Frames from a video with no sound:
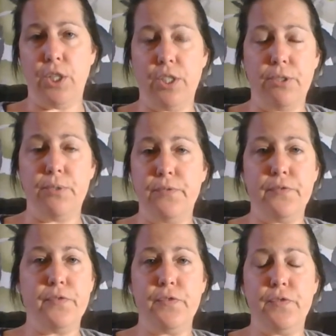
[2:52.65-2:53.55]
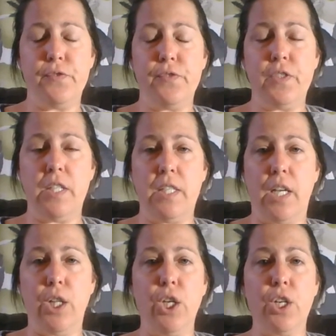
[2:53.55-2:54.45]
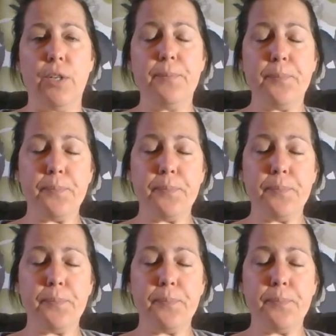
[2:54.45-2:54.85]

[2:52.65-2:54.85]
to take a look.